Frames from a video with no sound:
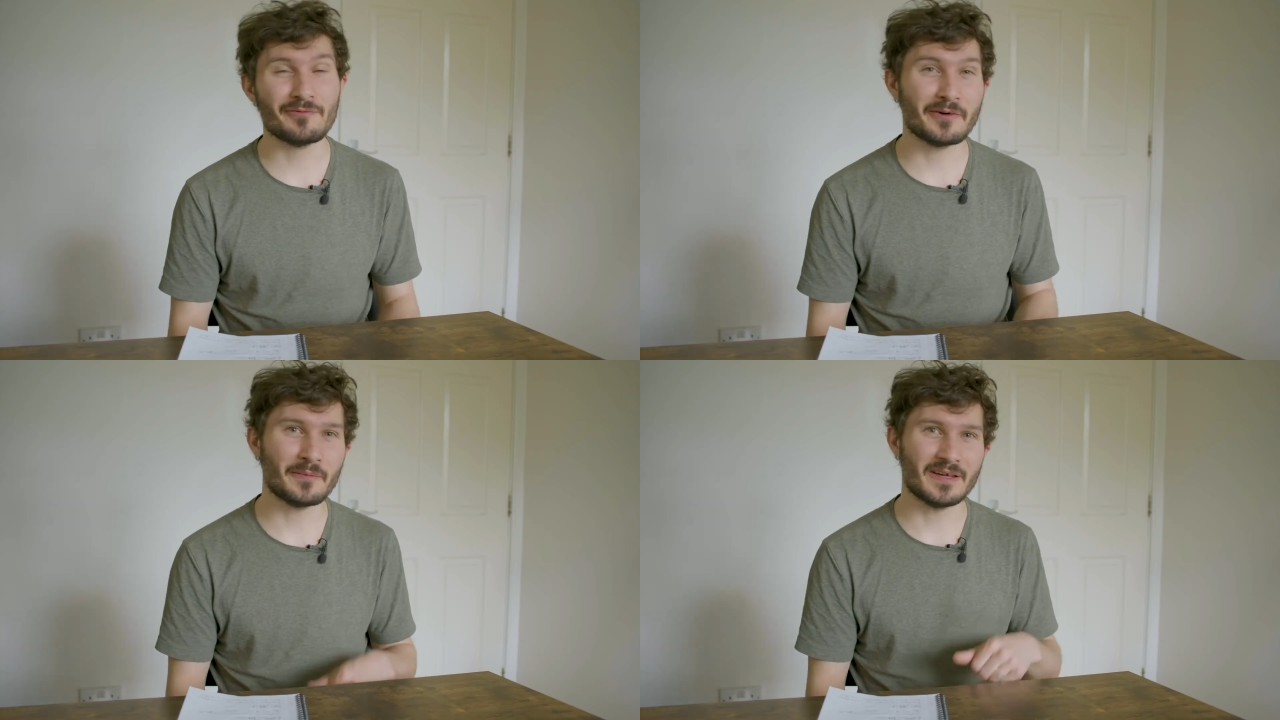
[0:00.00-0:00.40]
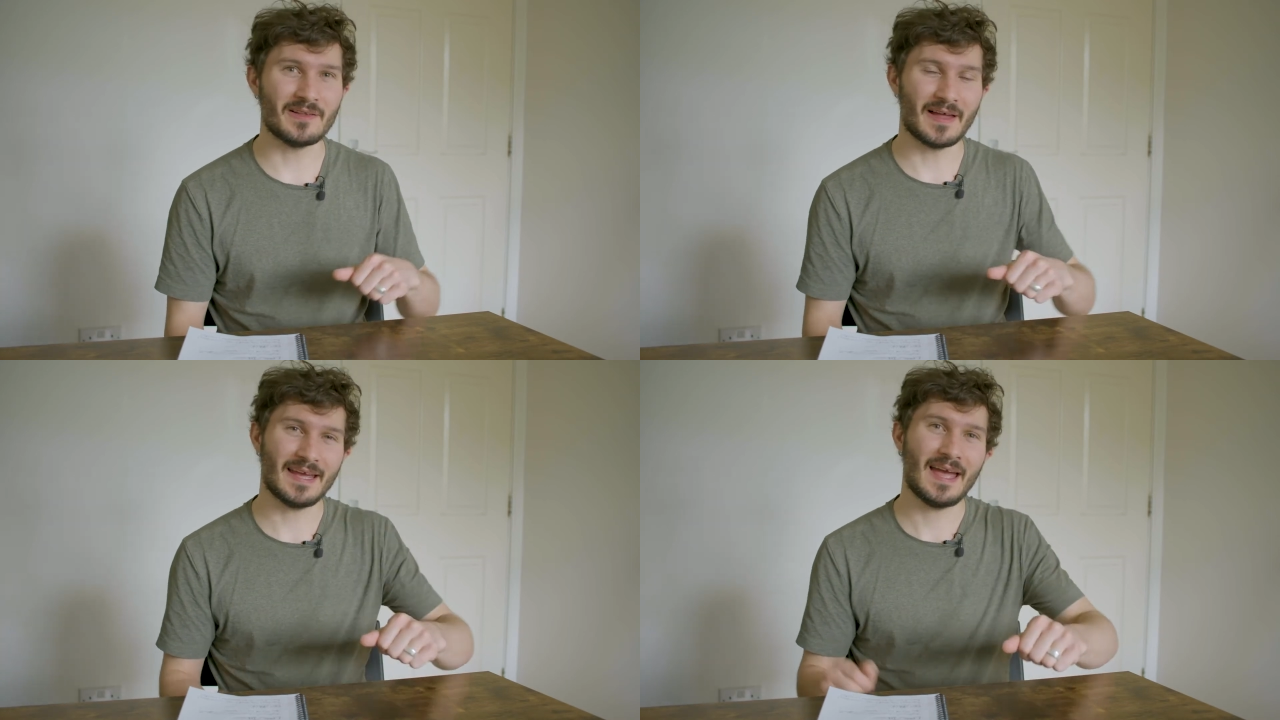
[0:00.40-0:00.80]
a film that
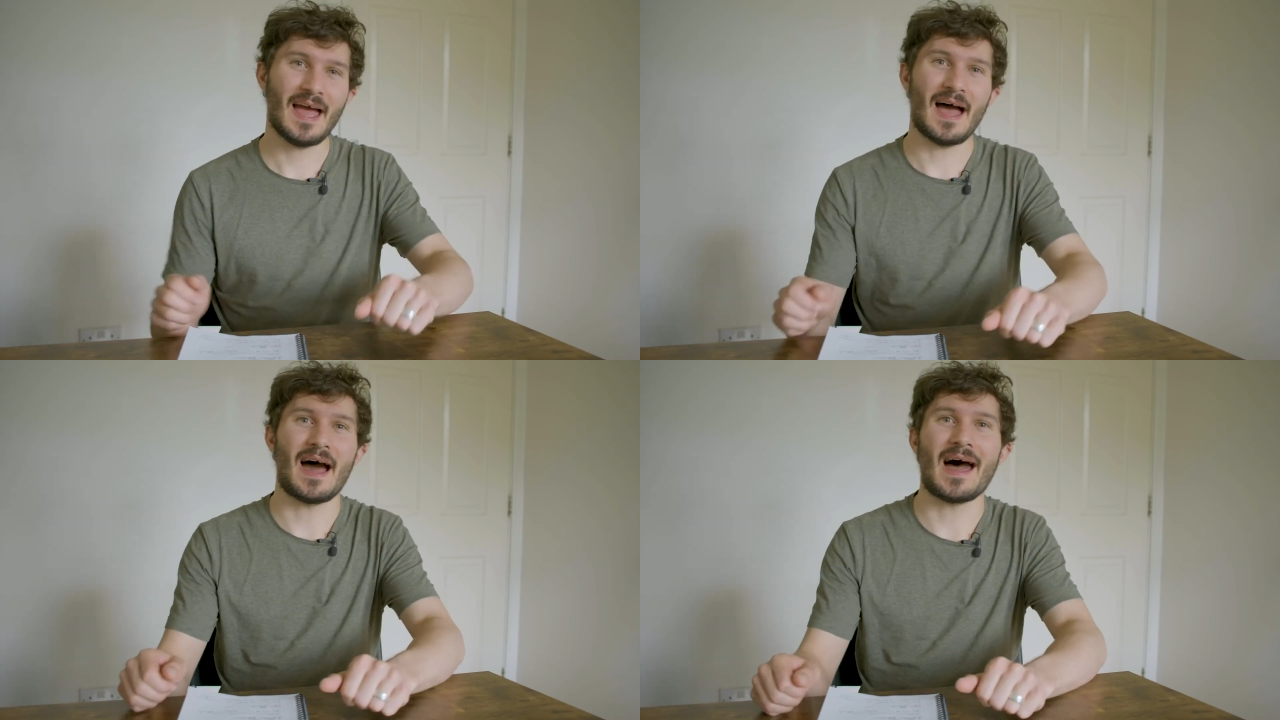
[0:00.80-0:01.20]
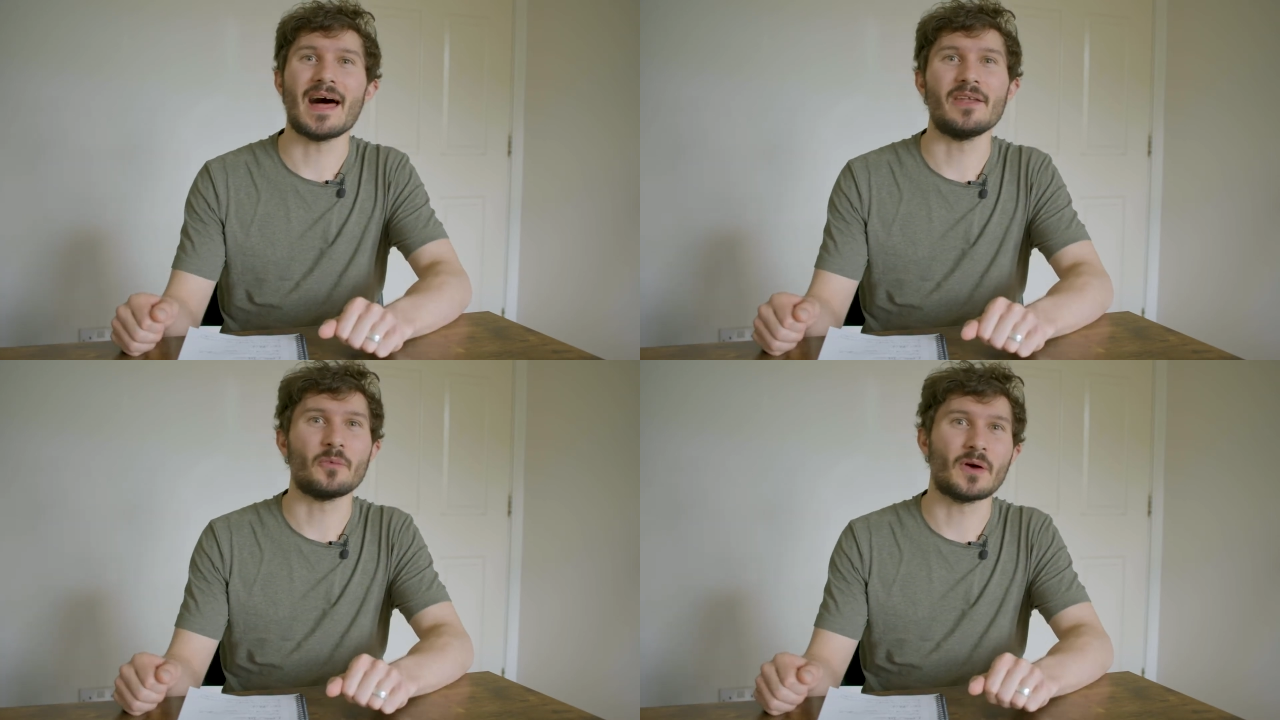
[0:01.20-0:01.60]
you like
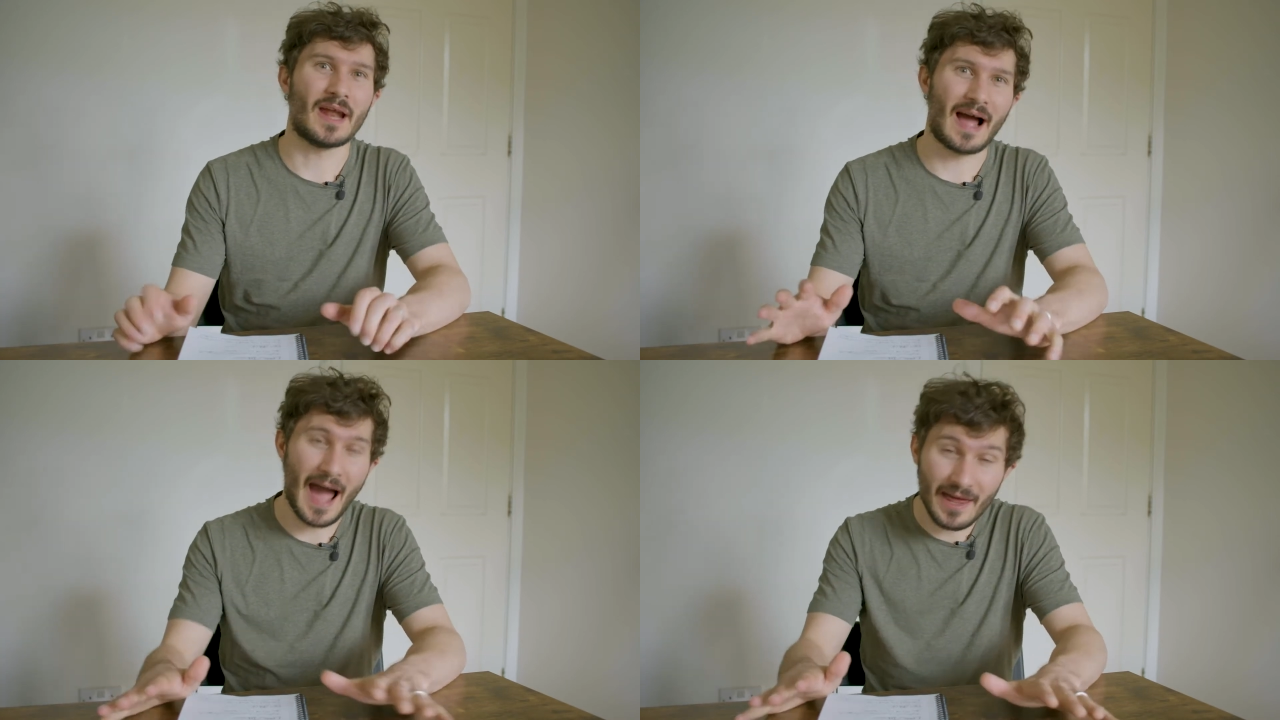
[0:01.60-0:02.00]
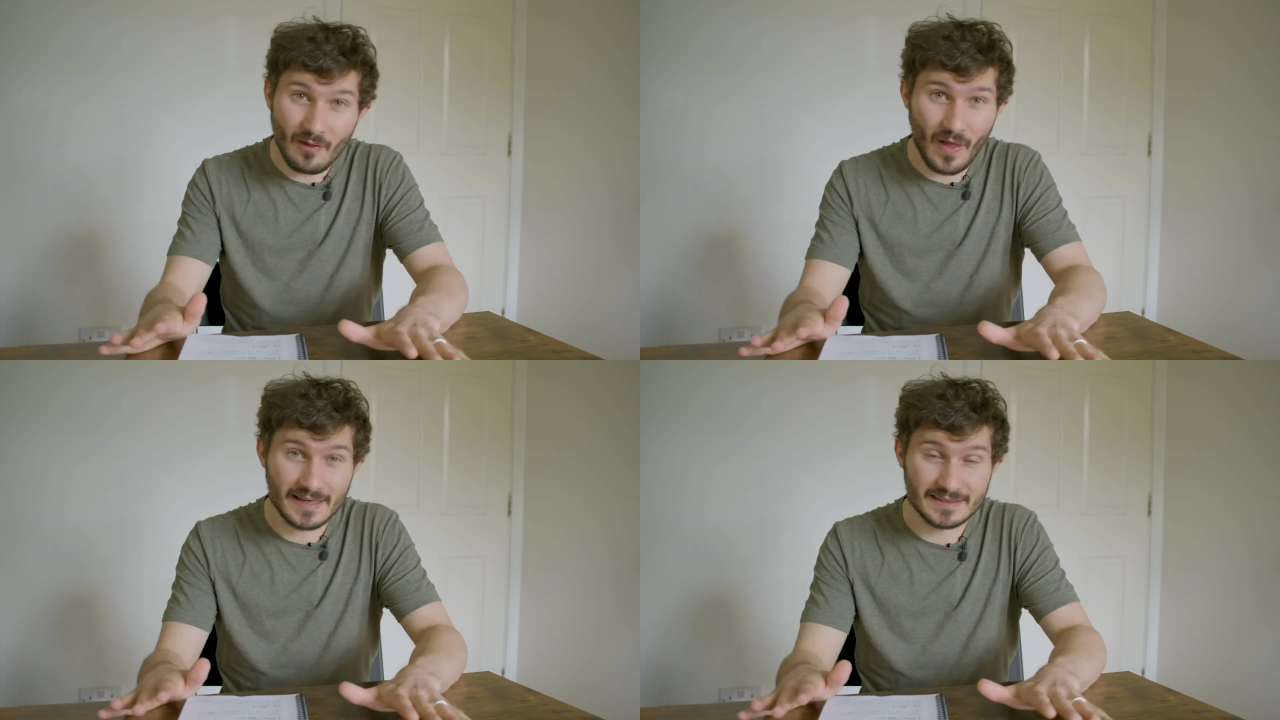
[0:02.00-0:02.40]
and we're going to
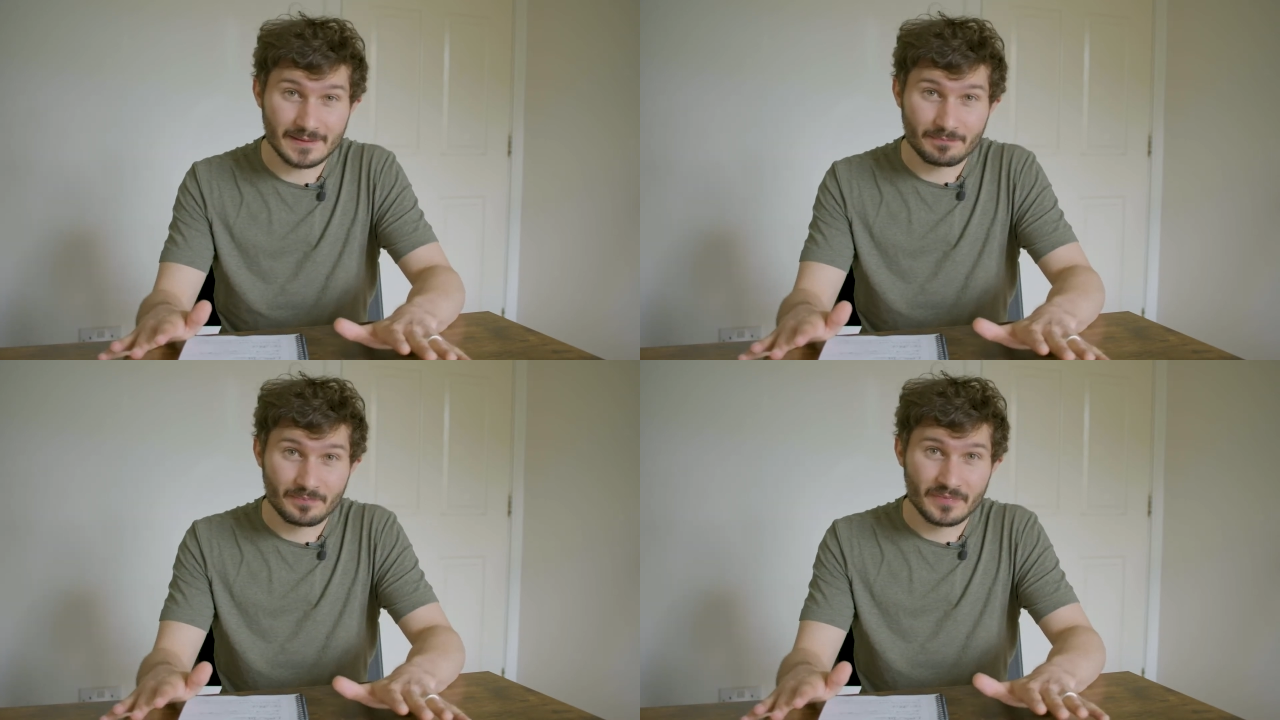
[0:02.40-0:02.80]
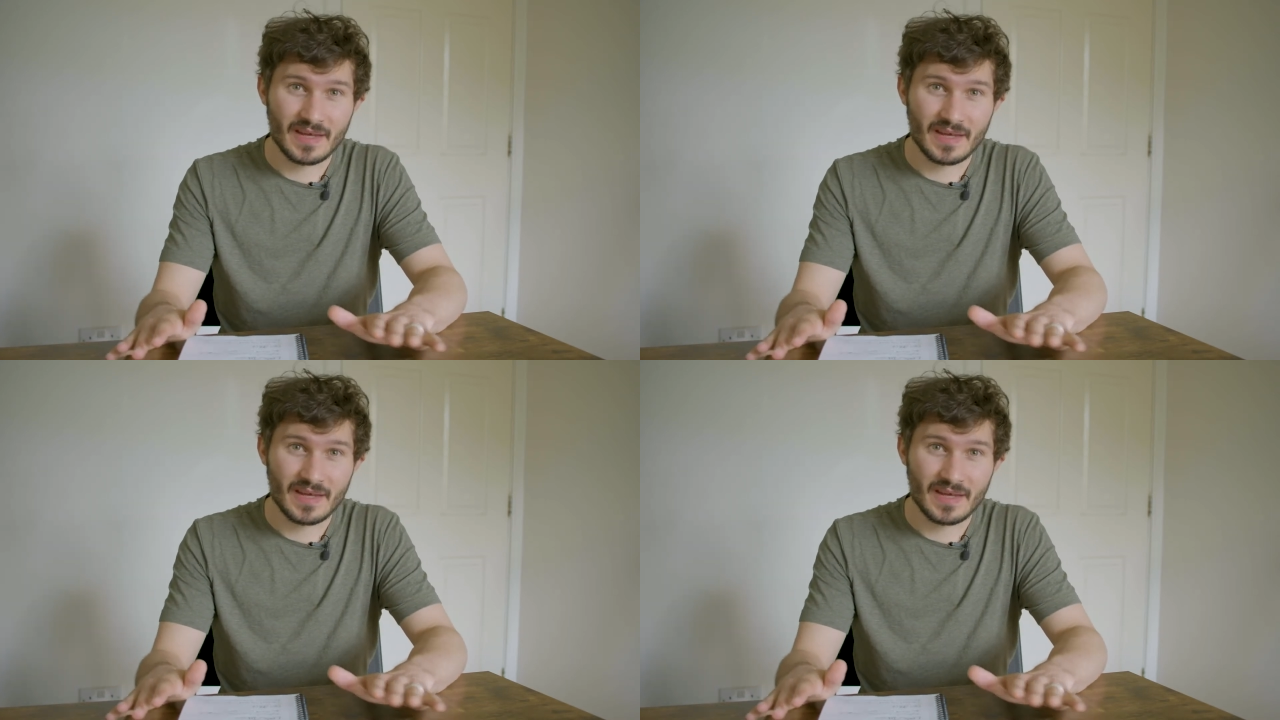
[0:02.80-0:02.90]
analyze it,